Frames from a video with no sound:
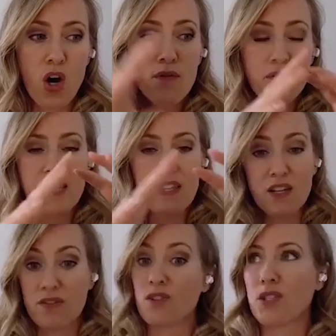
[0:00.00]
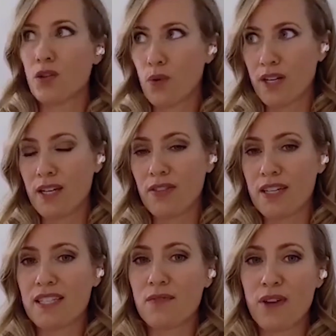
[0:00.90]
hopefully they're, they're still working on
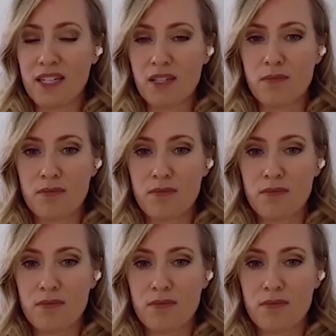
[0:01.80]
this. In fact, I'm,